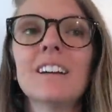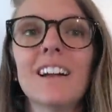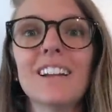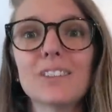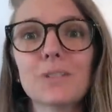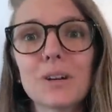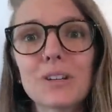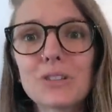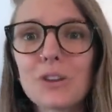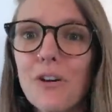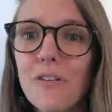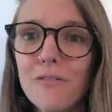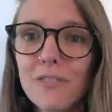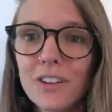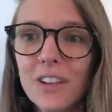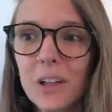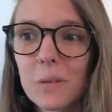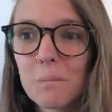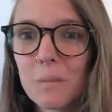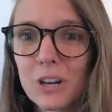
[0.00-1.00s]
And so I don't
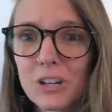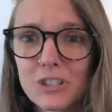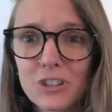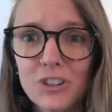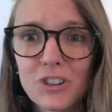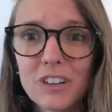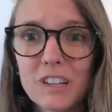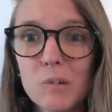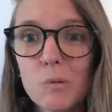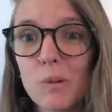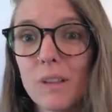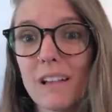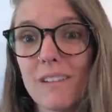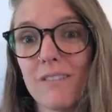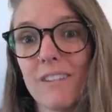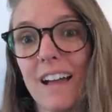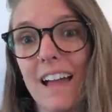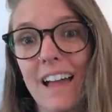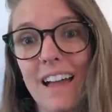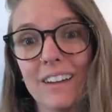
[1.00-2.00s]
feel like my journey will
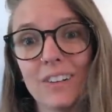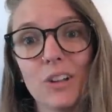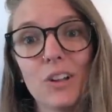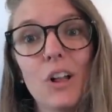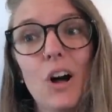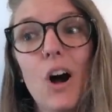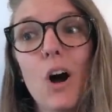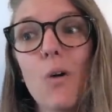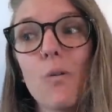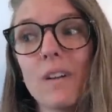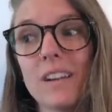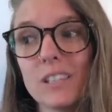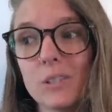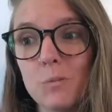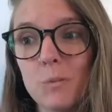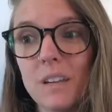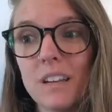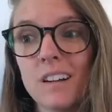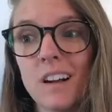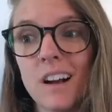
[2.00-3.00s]
ever end. I'll always
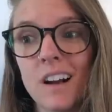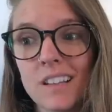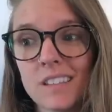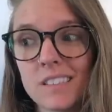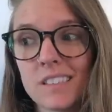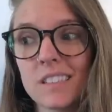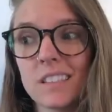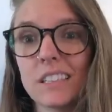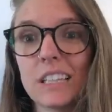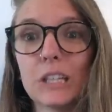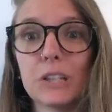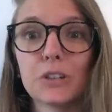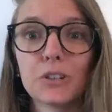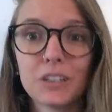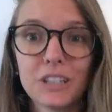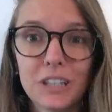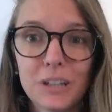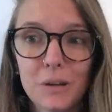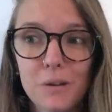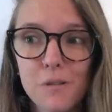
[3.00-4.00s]
be constantly
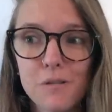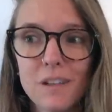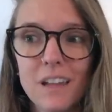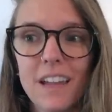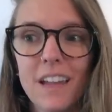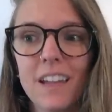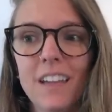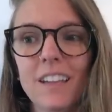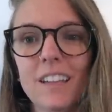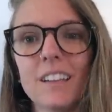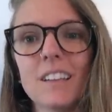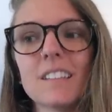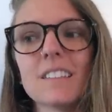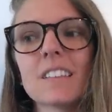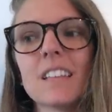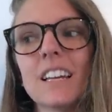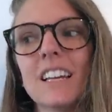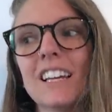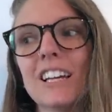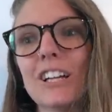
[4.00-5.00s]
learning new
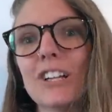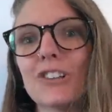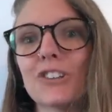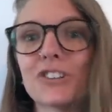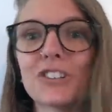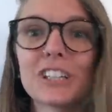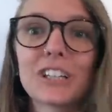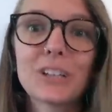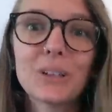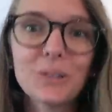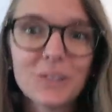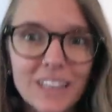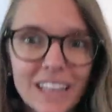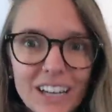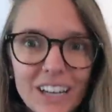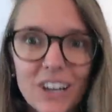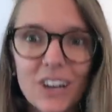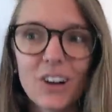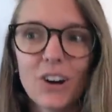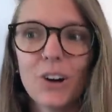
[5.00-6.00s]
things, learning new
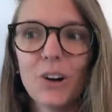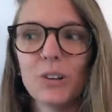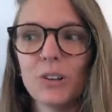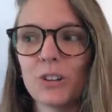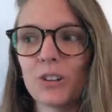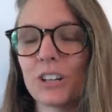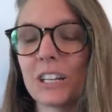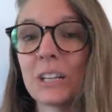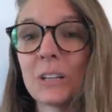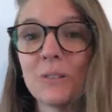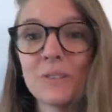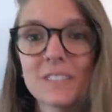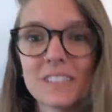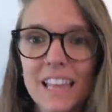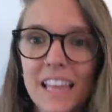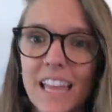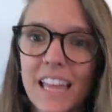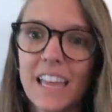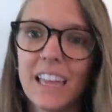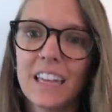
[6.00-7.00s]
lingo, learning new
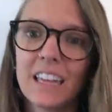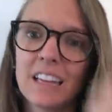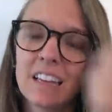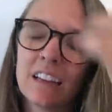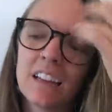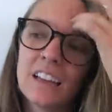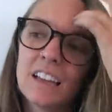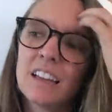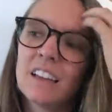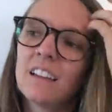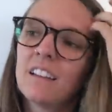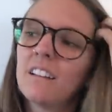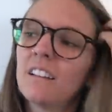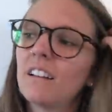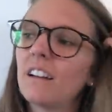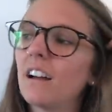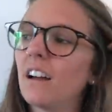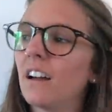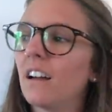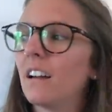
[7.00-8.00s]
slang,
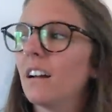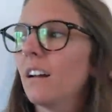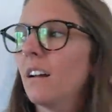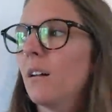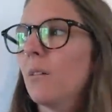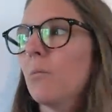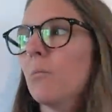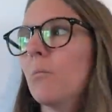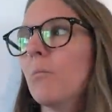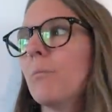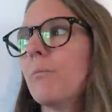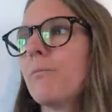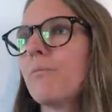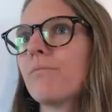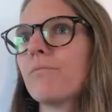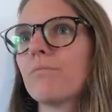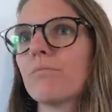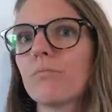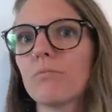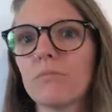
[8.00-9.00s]
um,
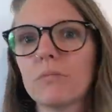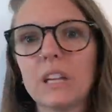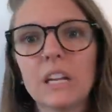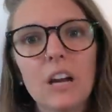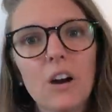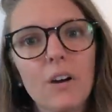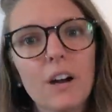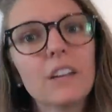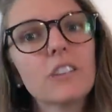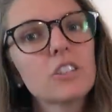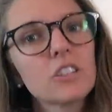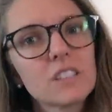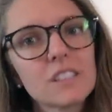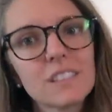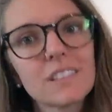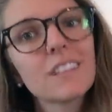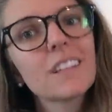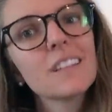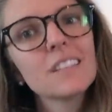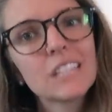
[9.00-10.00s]
you know, and
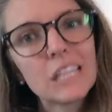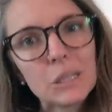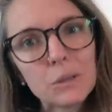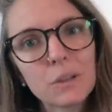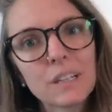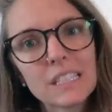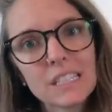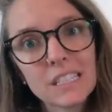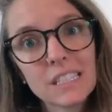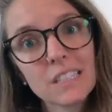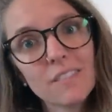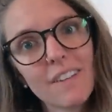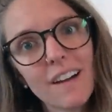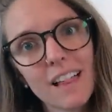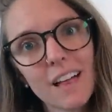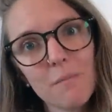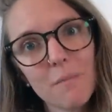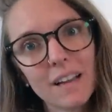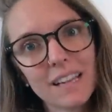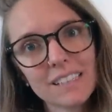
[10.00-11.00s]
just continuing to
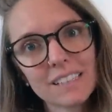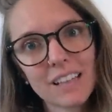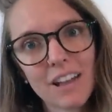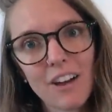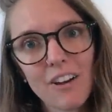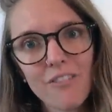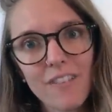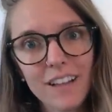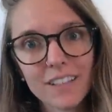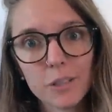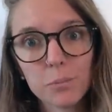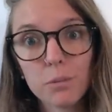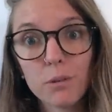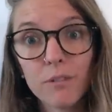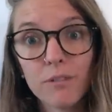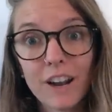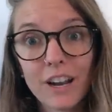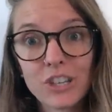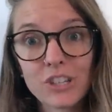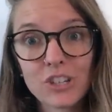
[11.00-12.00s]
develop myself as a
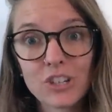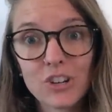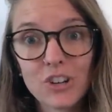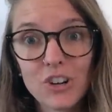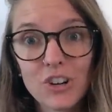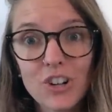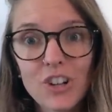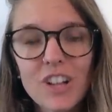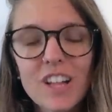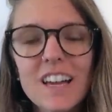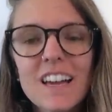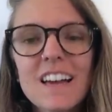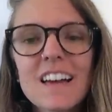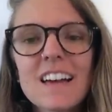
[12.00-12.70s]
professional.